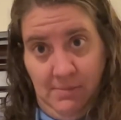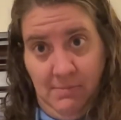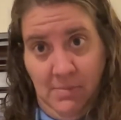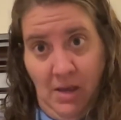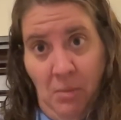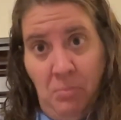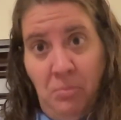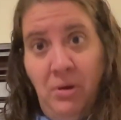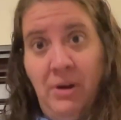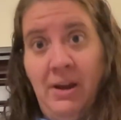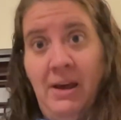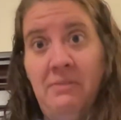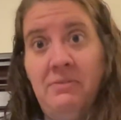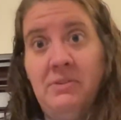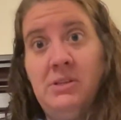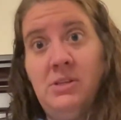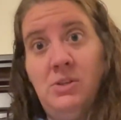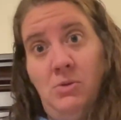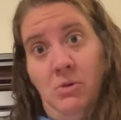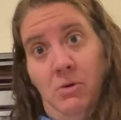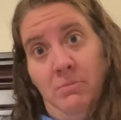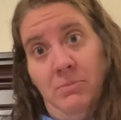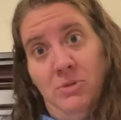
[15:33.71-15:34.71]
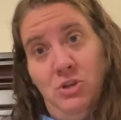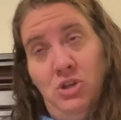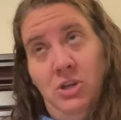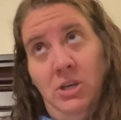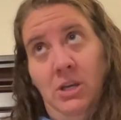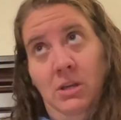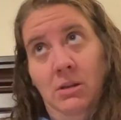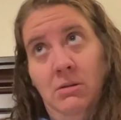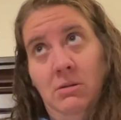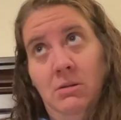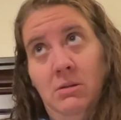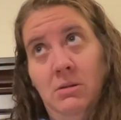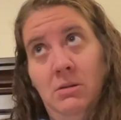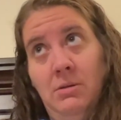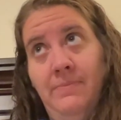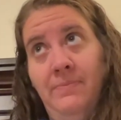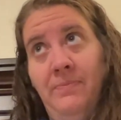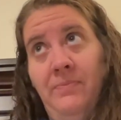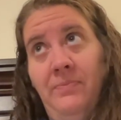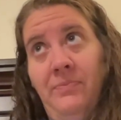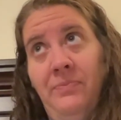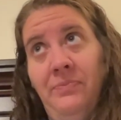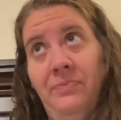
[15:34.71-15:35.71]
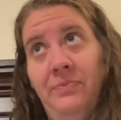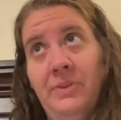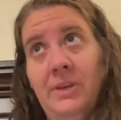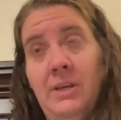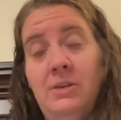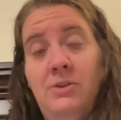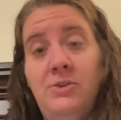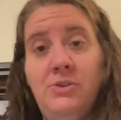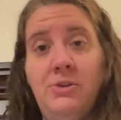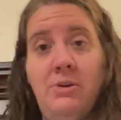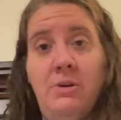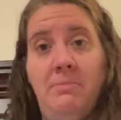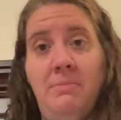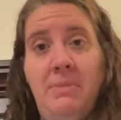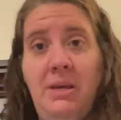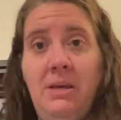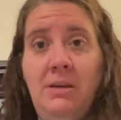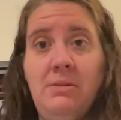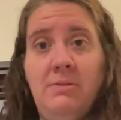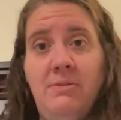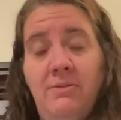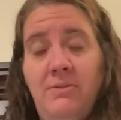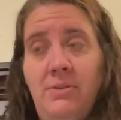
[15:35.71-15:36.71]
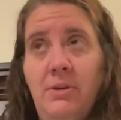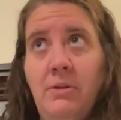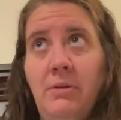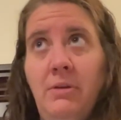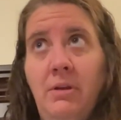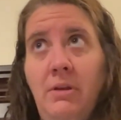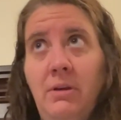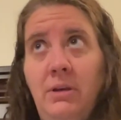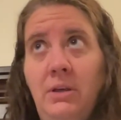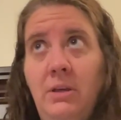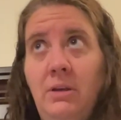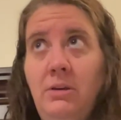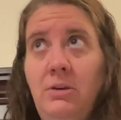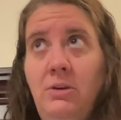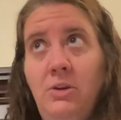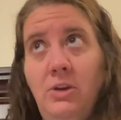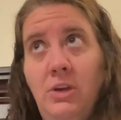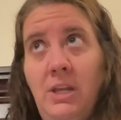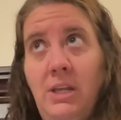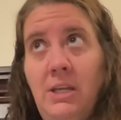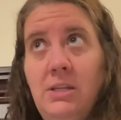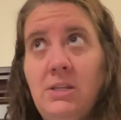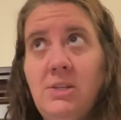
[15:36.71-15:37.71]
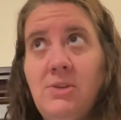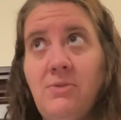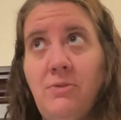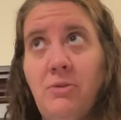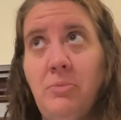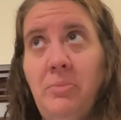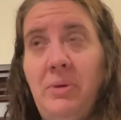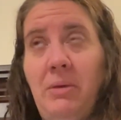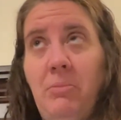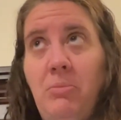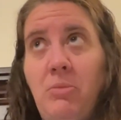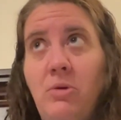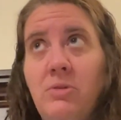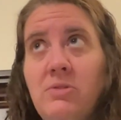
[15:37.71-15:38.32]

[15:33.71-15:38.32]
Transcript: I pulled out the sewing machine and started making a few little goodies for people.